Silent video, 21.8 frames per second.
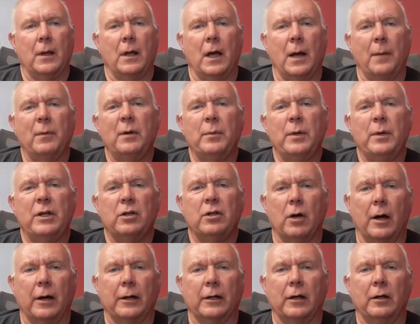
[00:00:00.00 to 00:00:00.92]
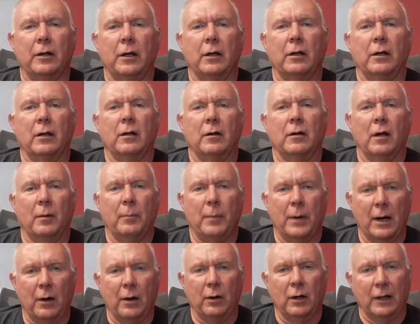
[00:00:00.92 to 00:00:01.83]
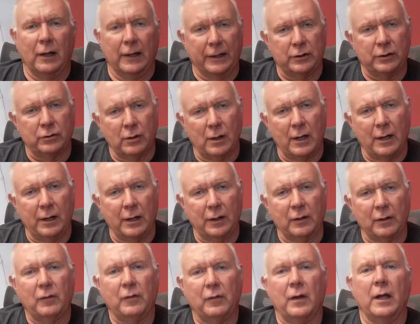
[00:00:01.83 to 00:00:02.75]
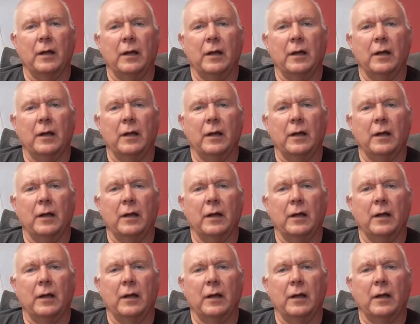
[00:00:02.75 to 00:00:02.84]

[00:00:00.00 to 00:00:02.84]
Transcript: I'm going to be talking about electronics